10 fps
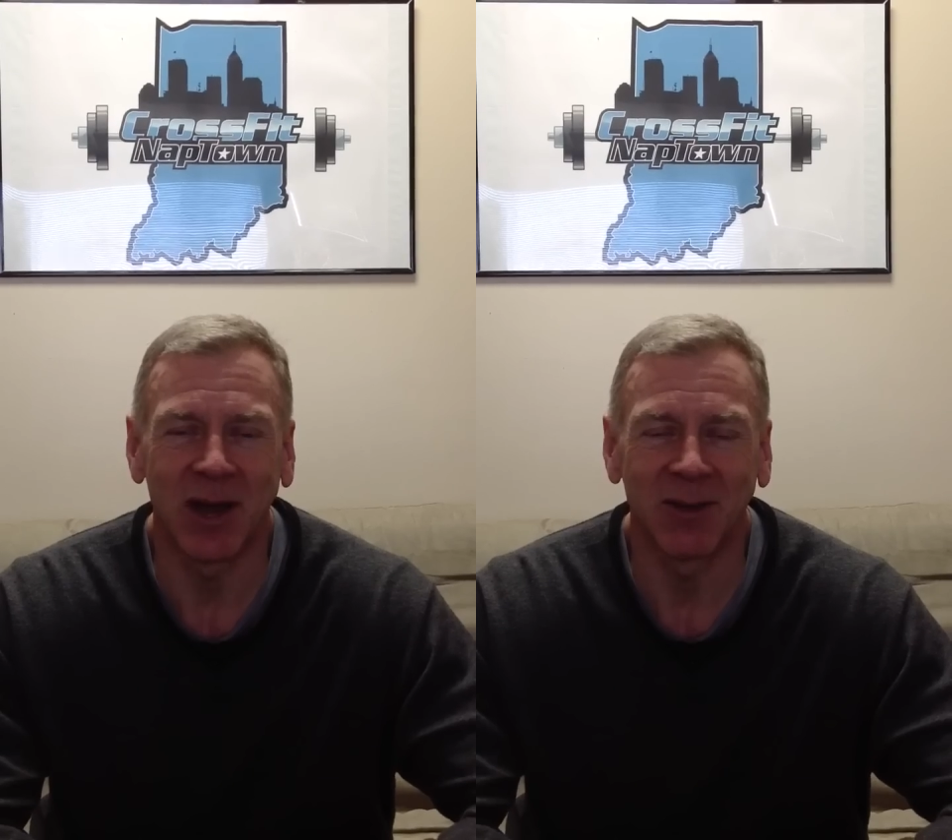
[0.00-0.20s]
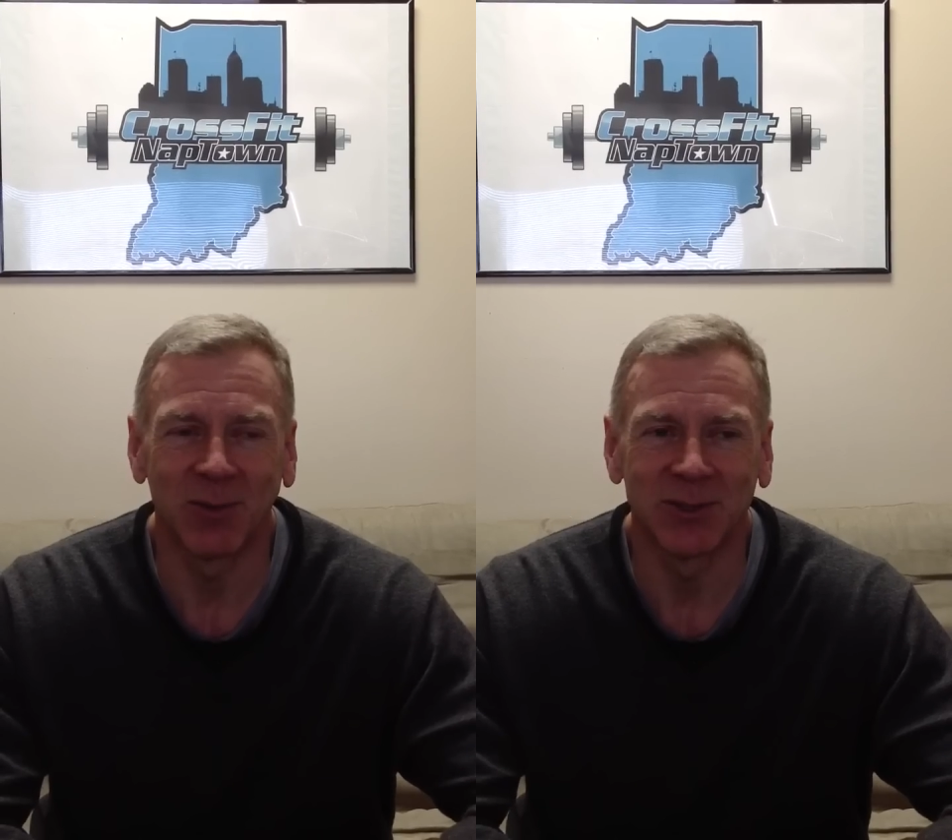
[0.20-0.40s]

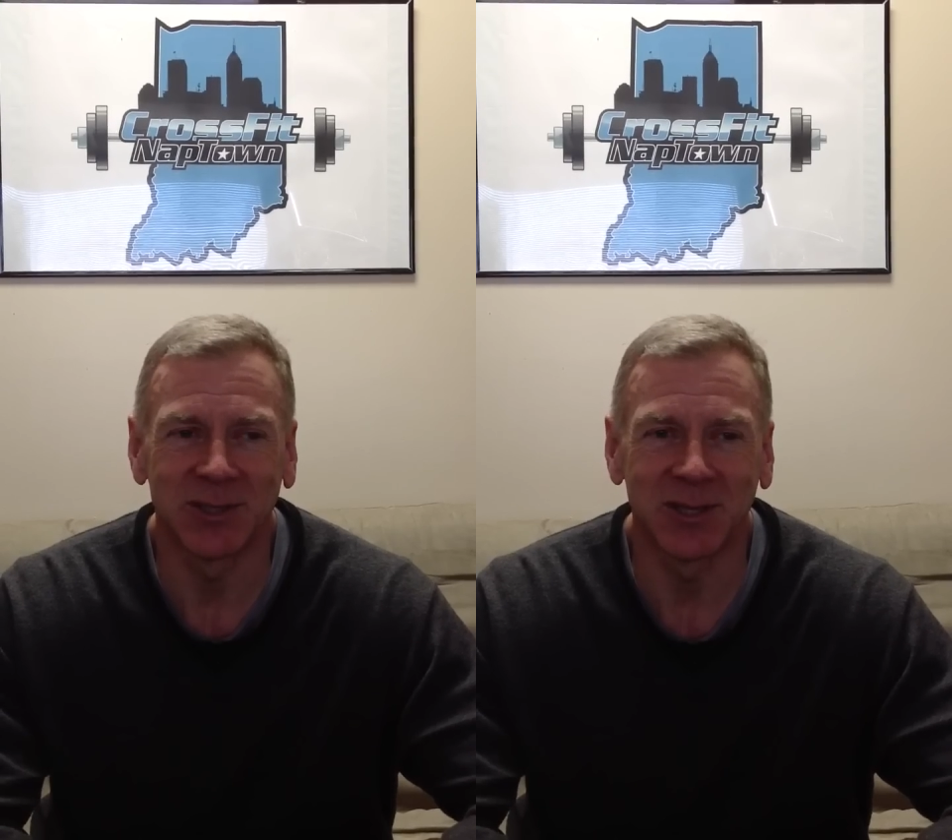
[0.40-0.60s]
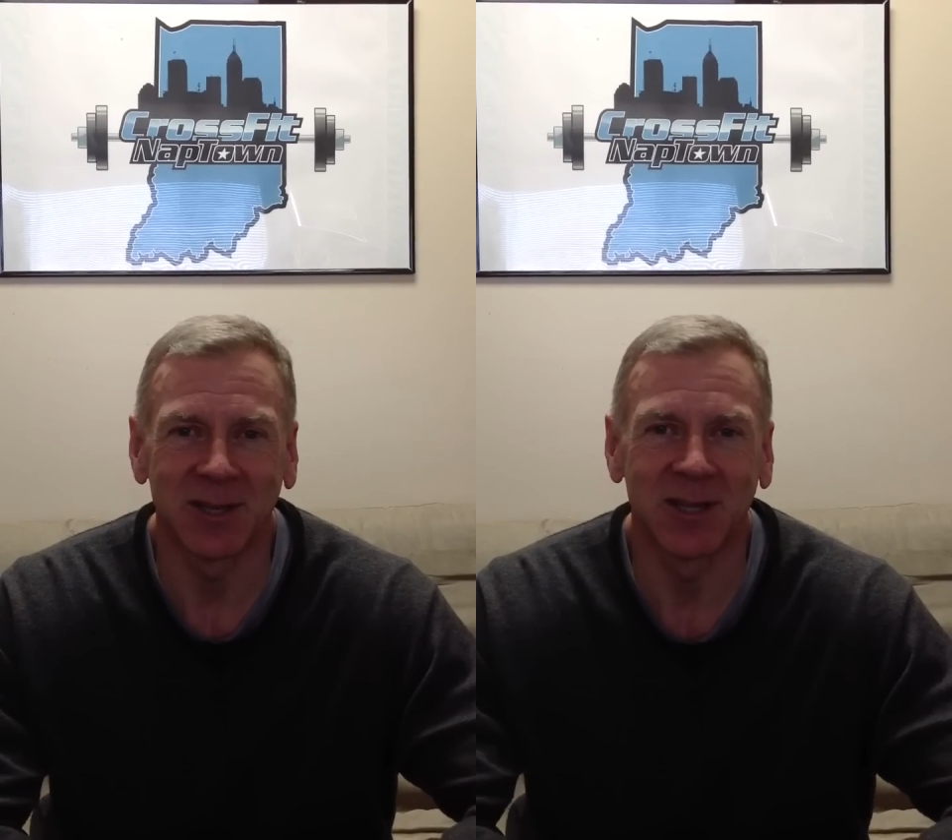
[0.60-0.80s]
it was
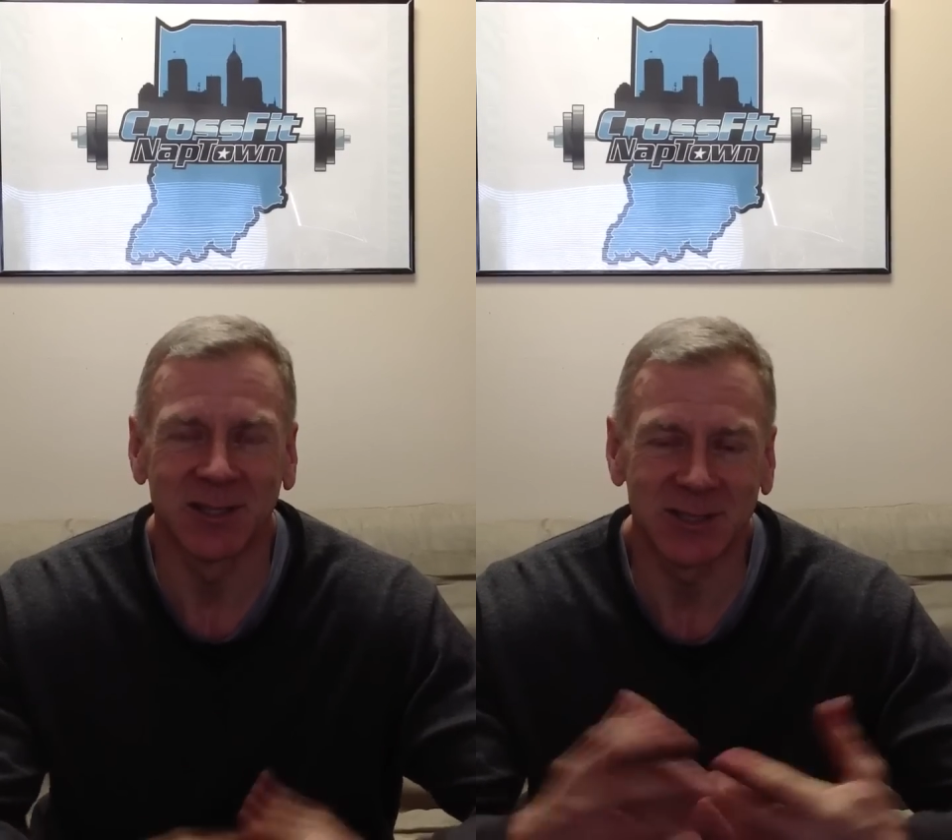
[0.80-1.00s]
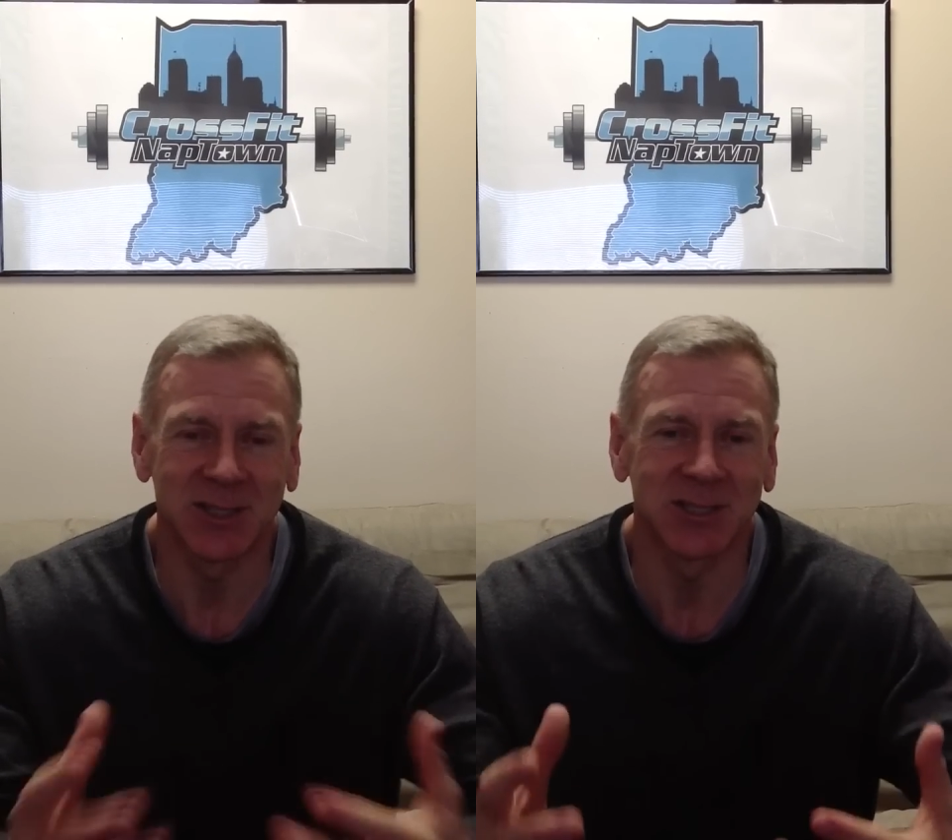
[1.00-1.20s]
the
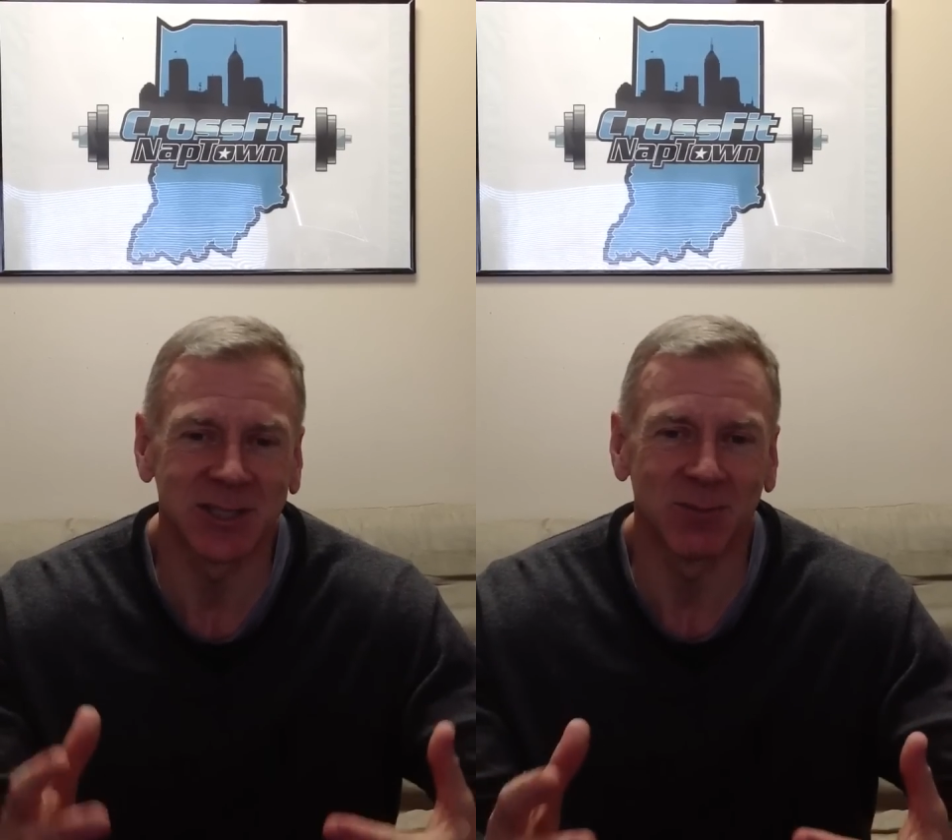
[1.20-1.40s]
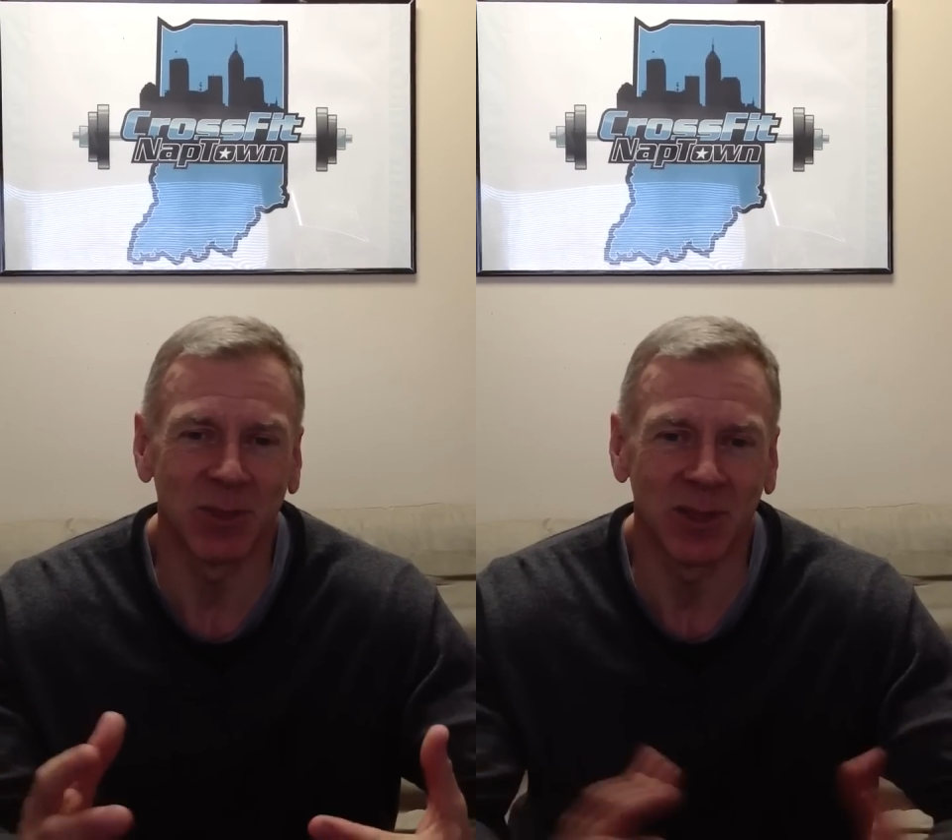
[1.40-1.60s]

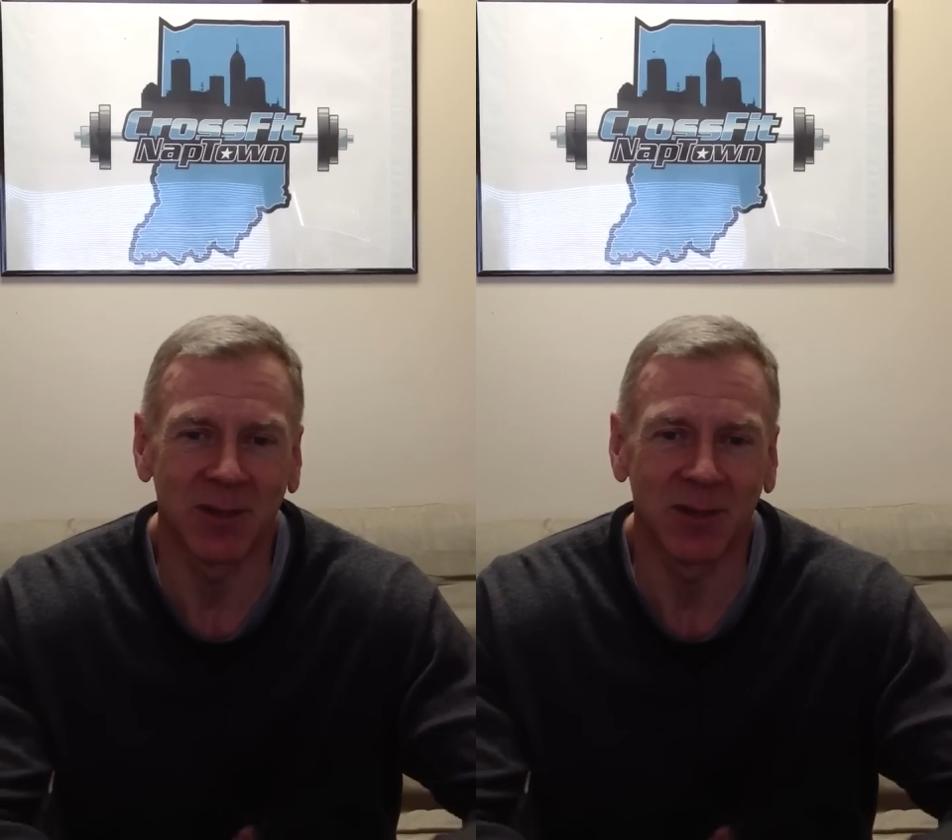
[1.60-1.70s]
system